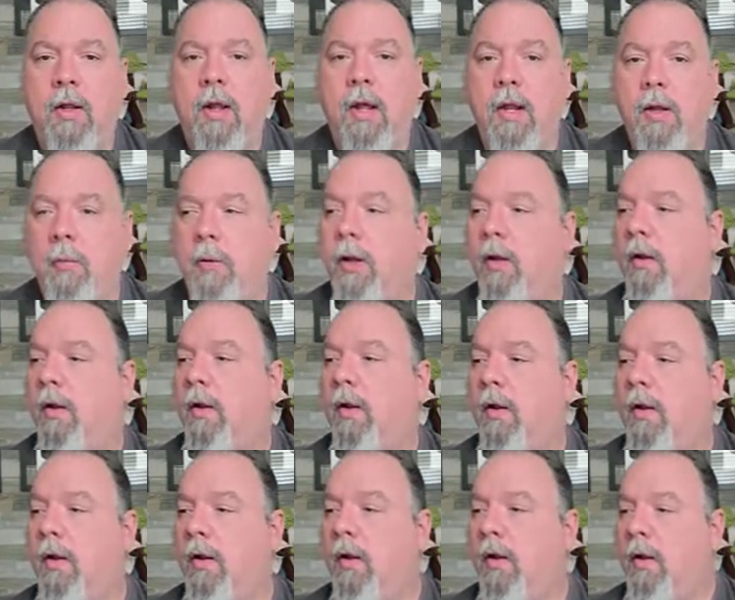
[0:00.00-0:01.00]
Anyway,
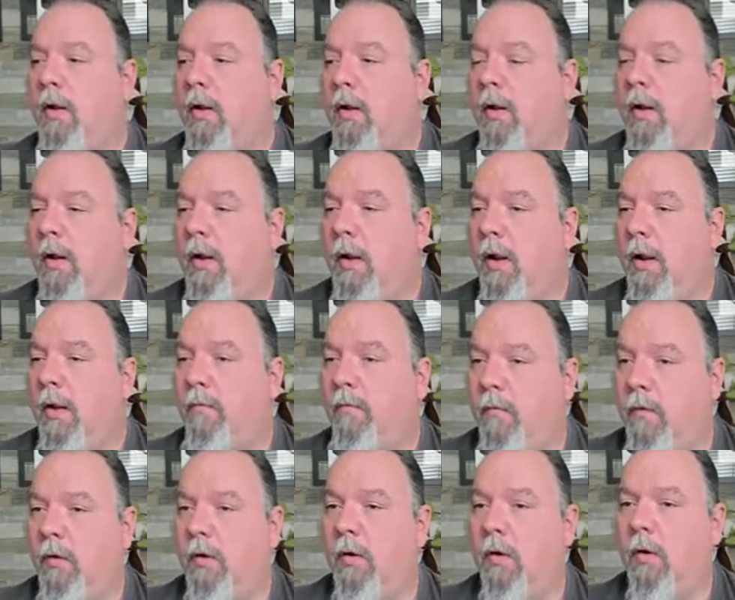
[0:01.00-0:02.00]

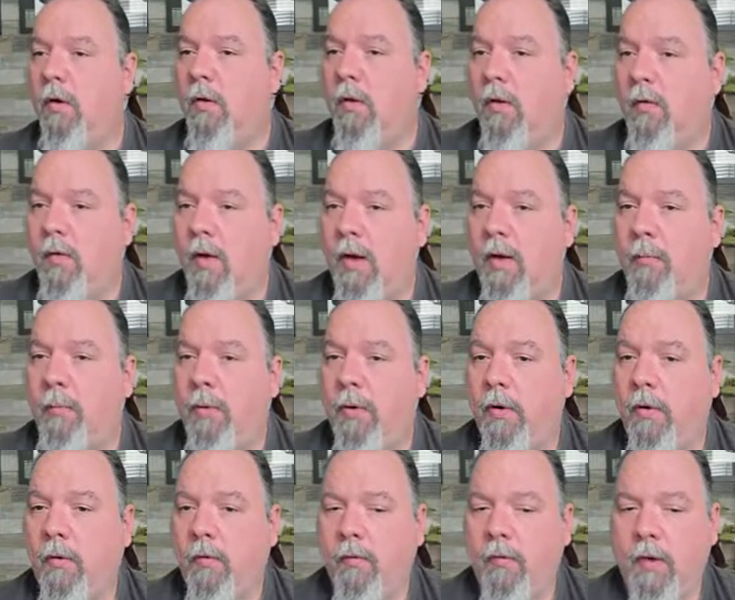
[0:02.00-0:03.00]
if you're the type
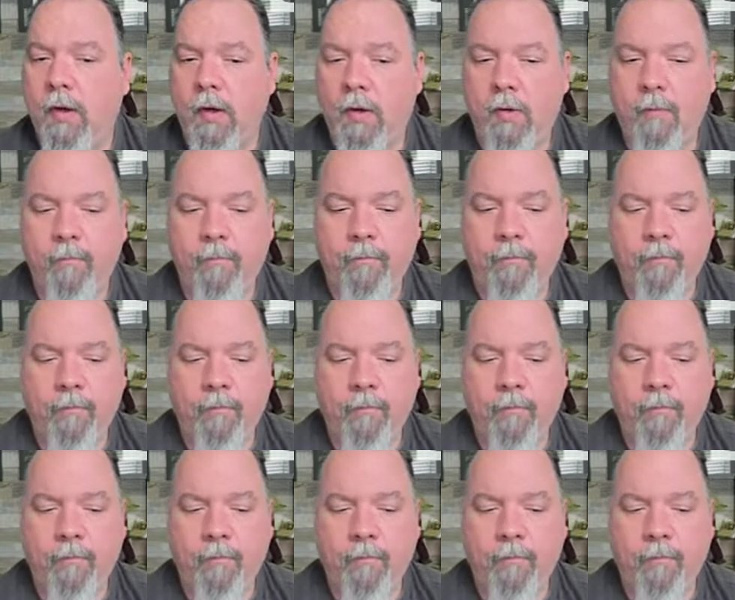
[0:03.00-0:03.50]
who's like,